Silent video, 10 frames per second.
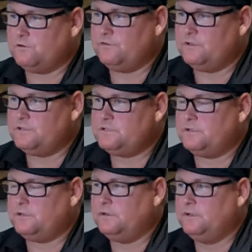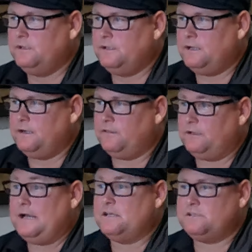service, and kind of the
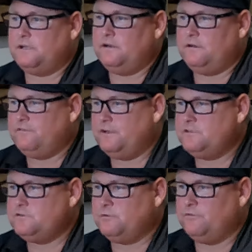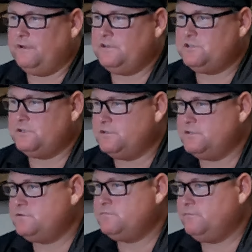last line of defense. Prevention
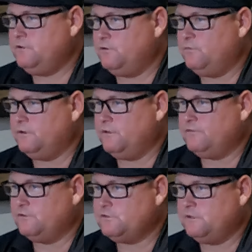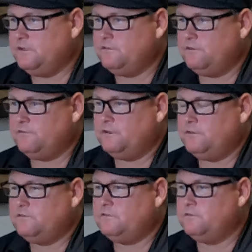is one of the first lines of
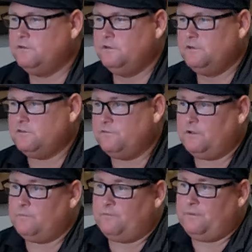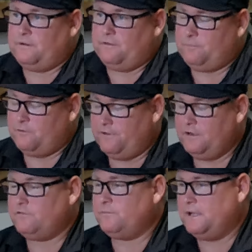defense, because if you can
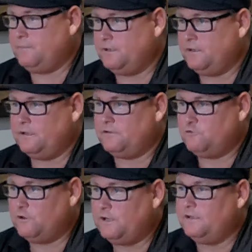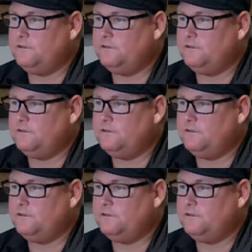prevent it from happening, that's great.